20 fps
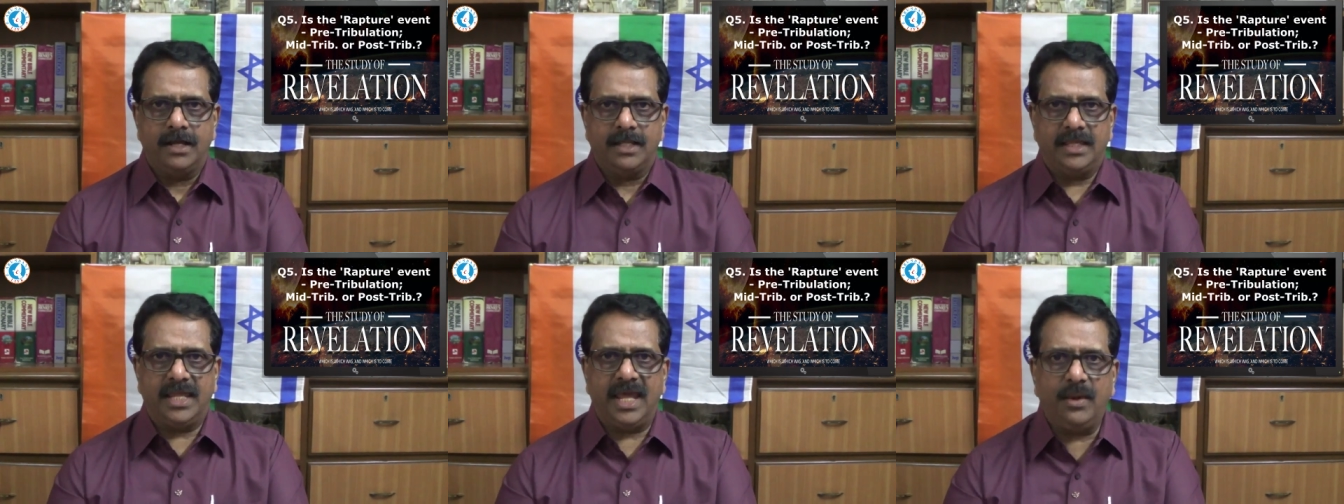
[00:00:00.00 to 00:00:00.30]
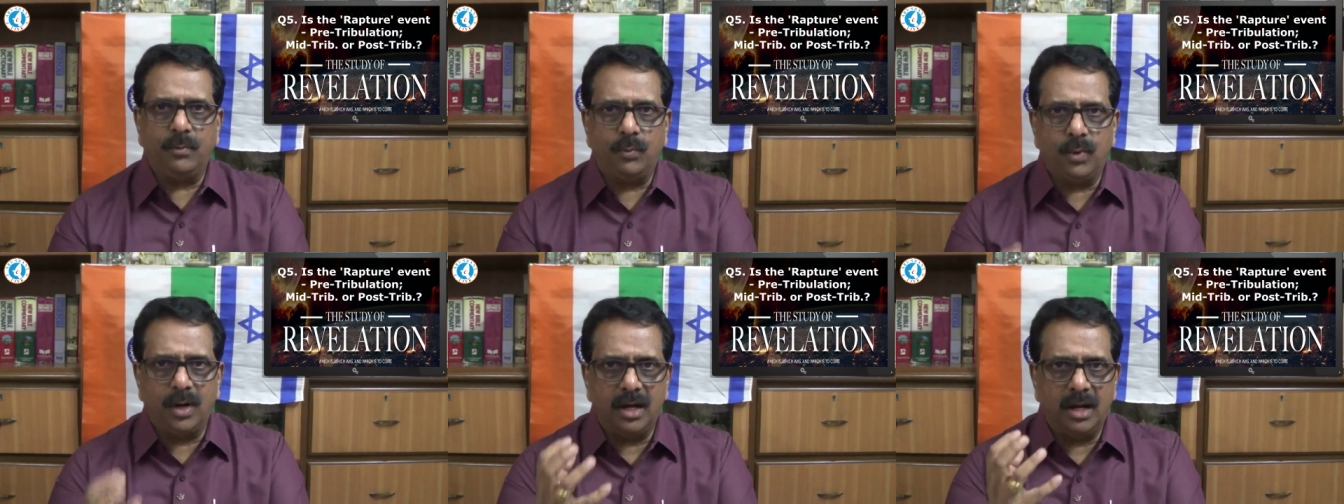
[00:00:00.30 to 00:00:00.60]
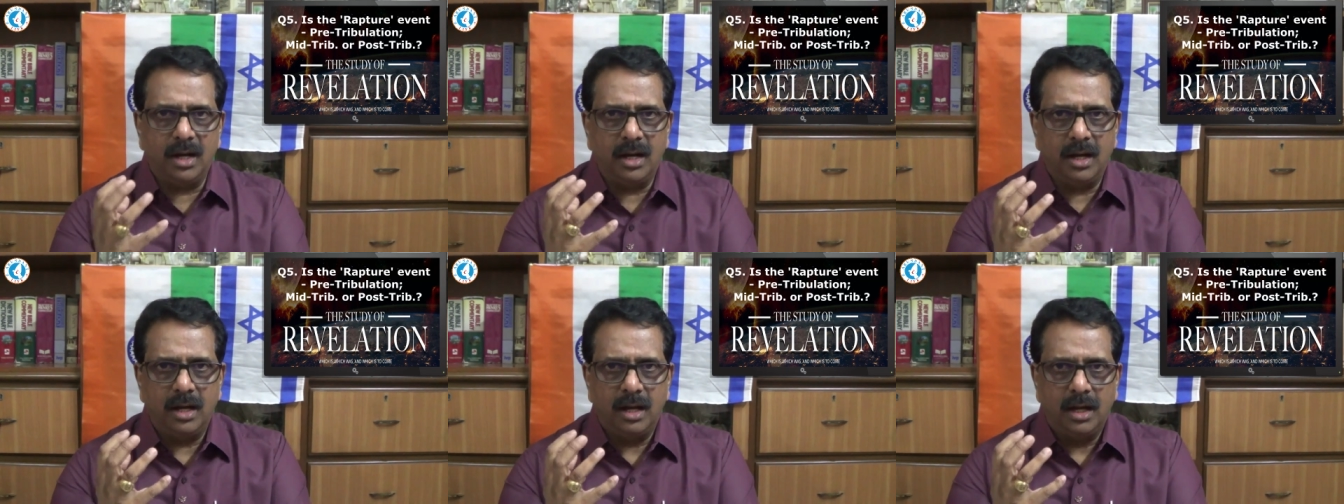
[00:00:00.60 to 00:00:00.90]
they
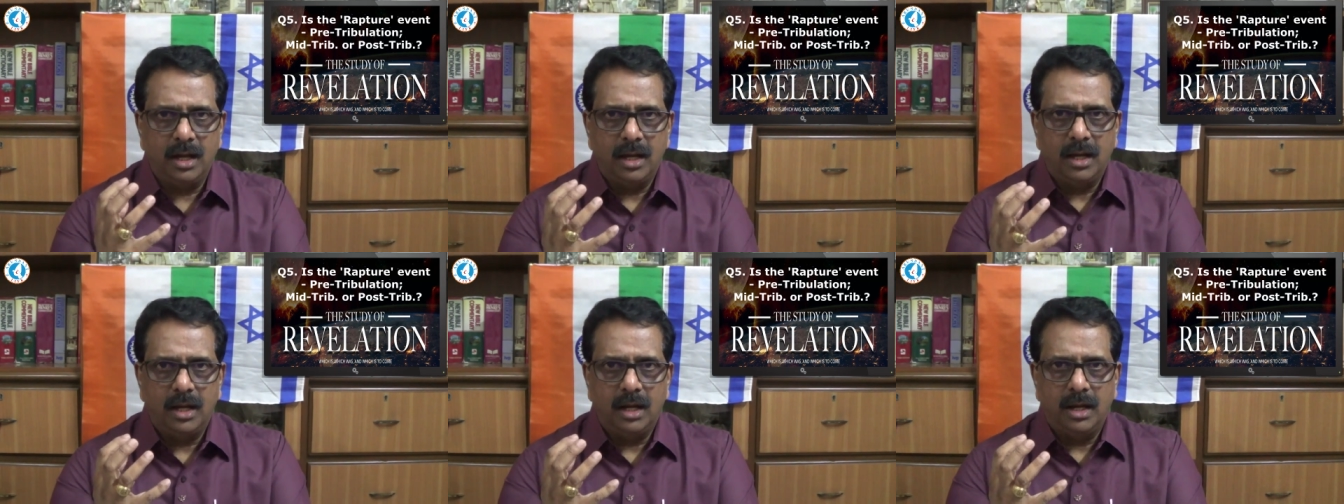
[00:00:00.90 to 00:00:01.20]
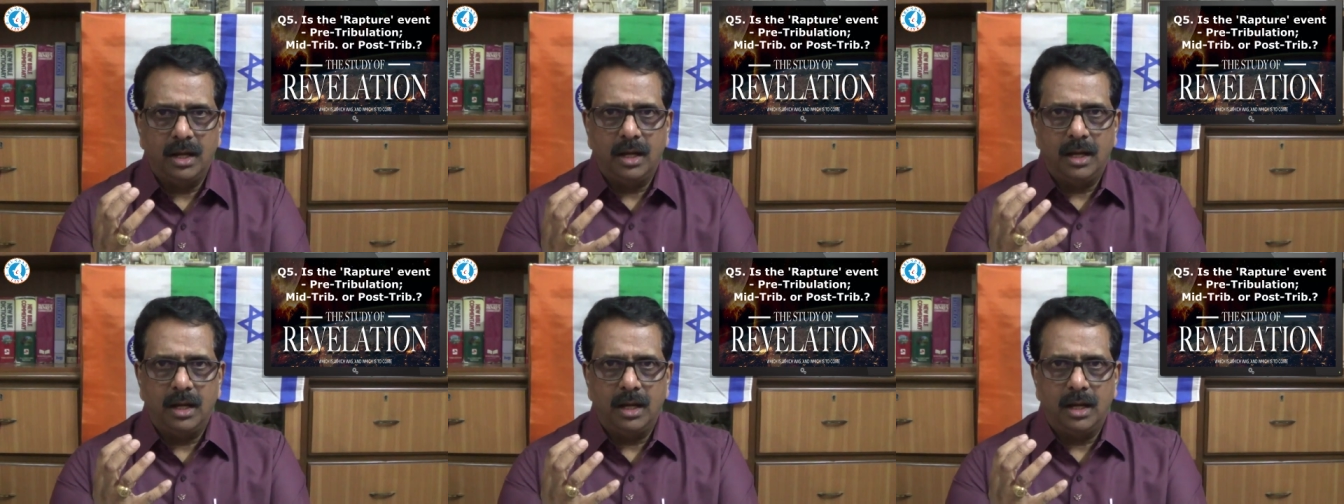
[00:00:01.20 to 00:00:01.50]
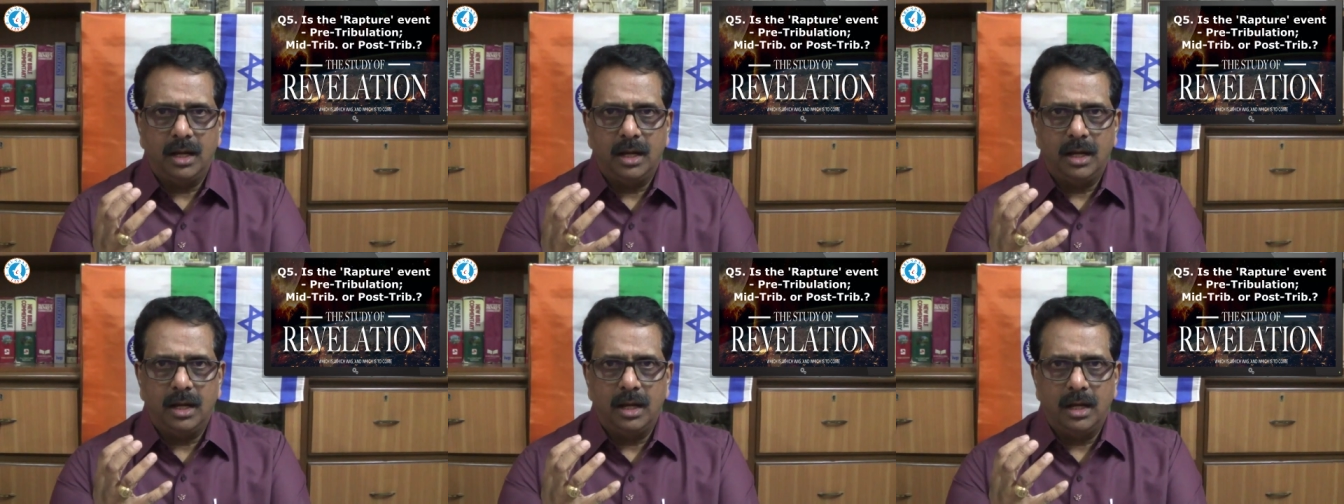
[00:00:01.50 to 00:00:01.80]
were
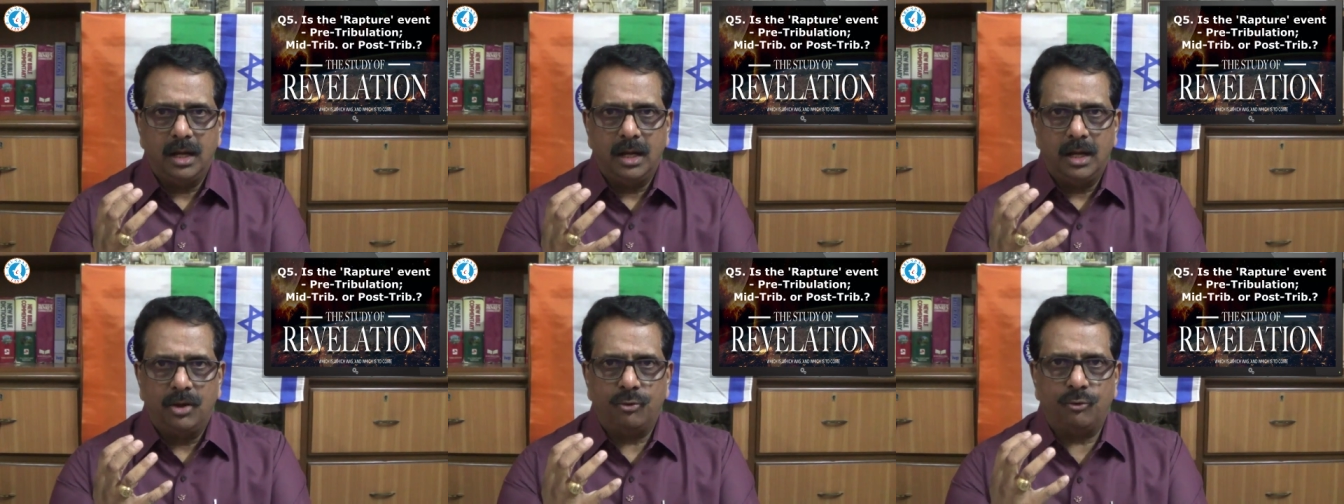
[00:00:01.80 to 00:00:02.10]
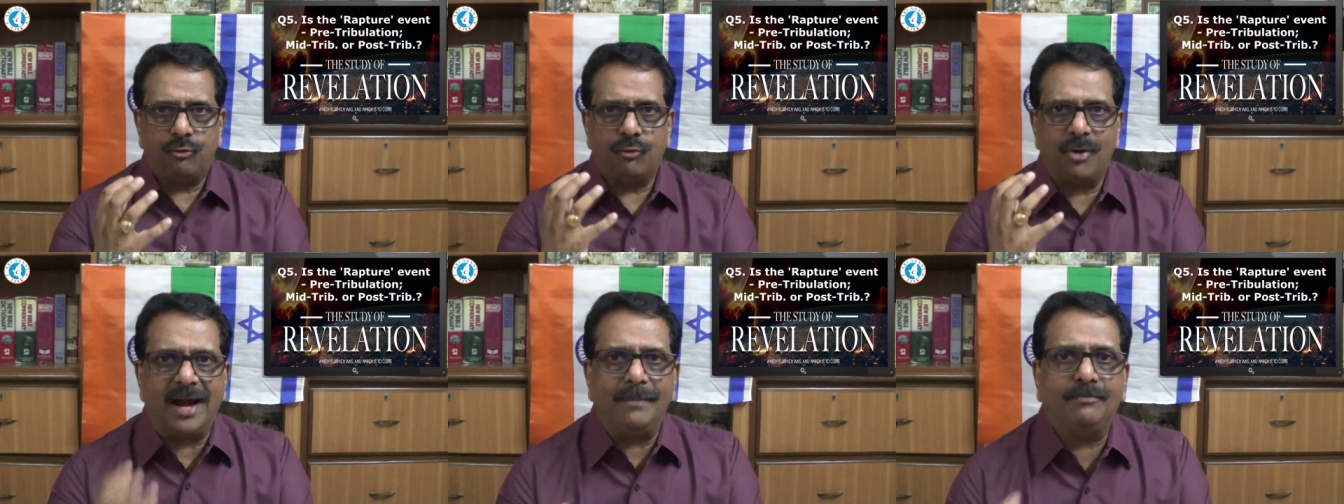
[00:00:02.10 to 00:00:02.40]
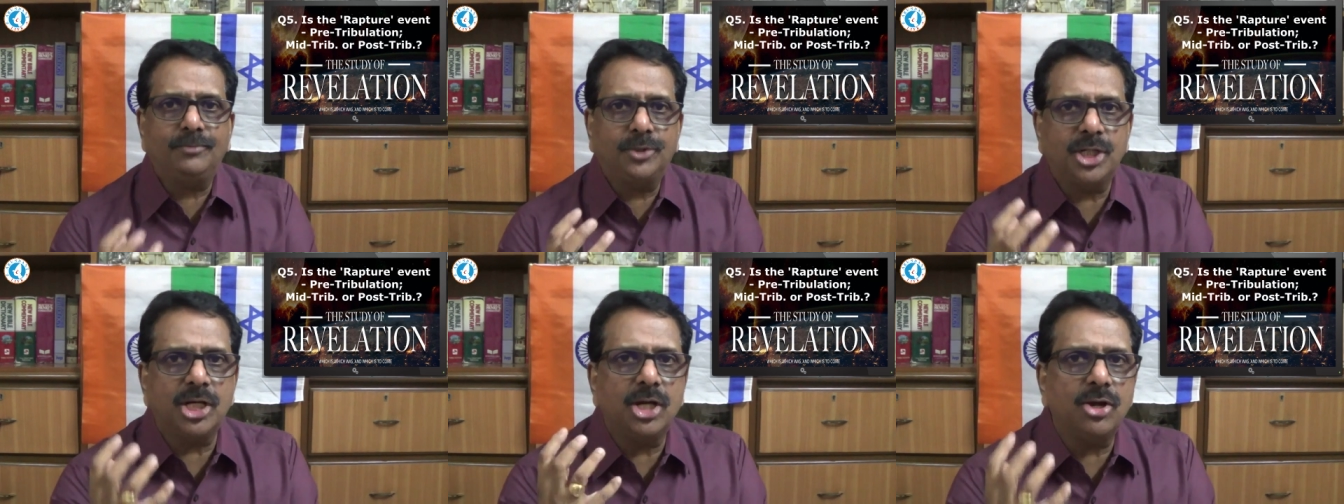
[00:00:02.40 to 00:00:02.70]

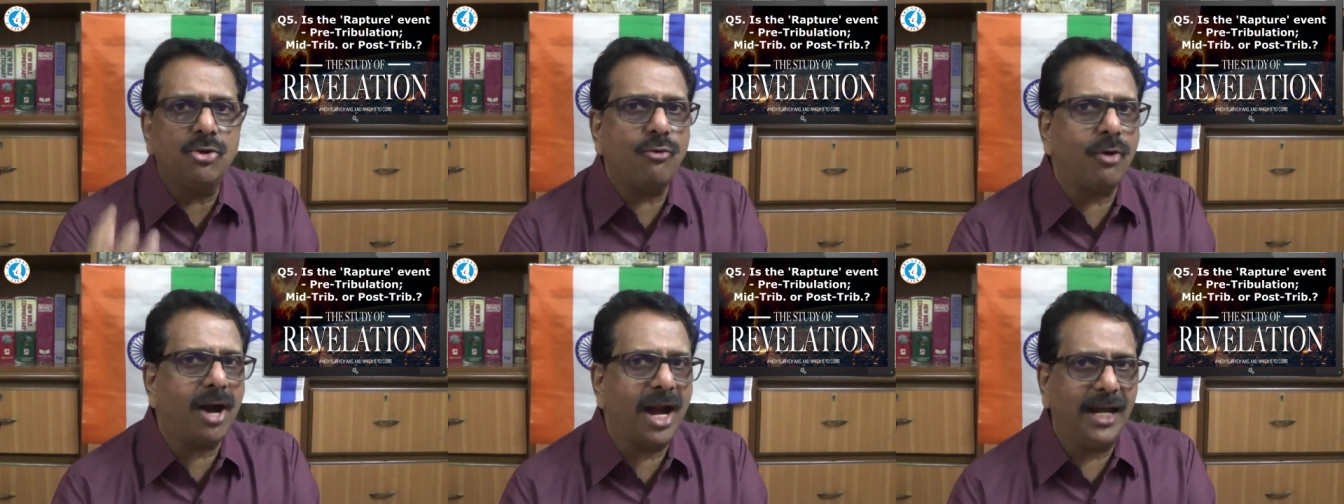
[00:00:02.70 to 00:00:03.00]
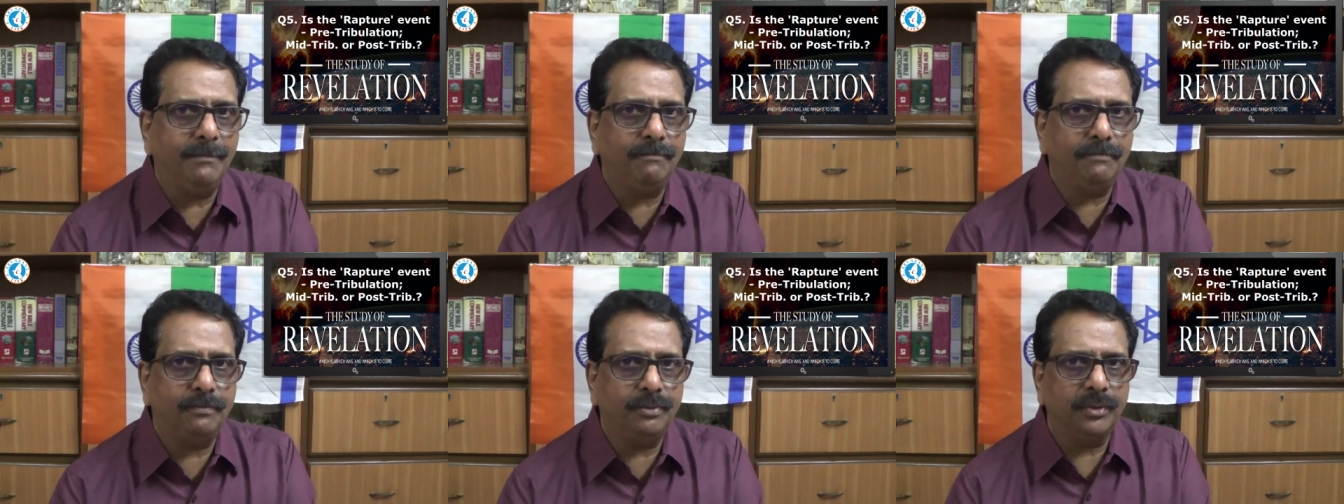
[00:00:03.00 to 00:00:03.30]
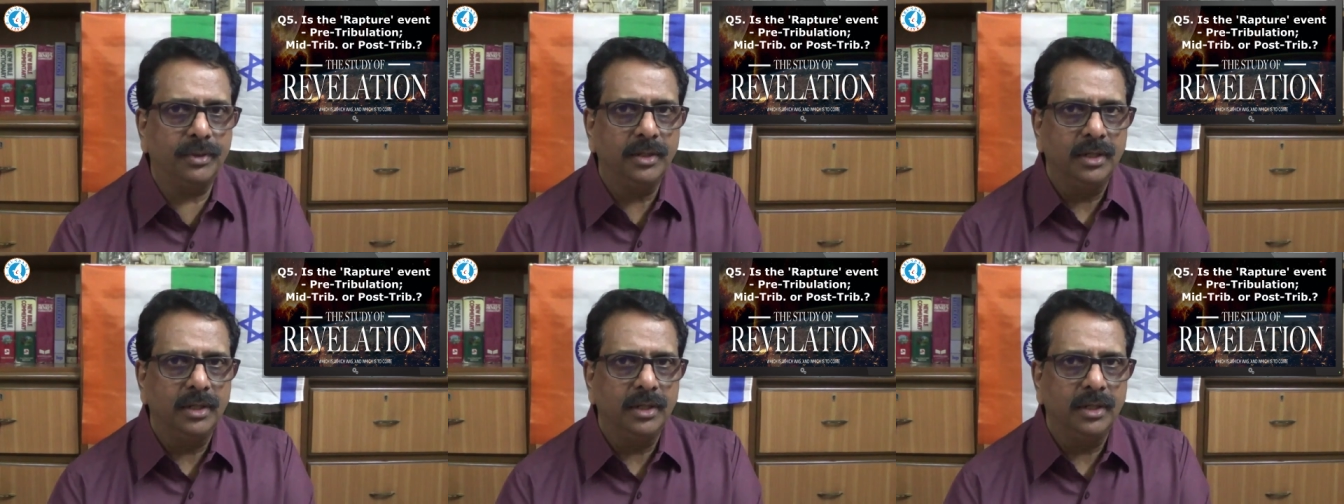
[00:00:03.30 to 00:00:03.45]
rapture ripe,